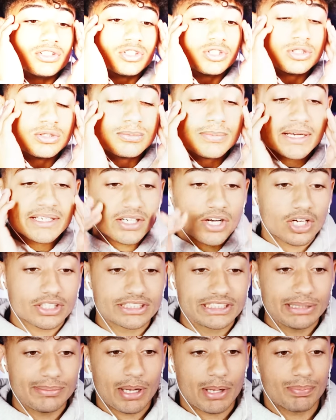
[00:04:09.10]
Oh my
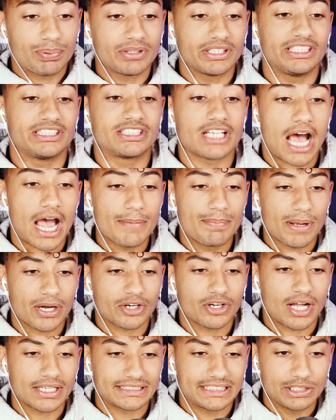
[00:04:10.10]
gosh, teammate, please. I
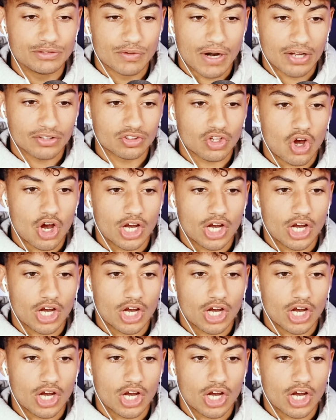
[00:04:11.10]
better not see round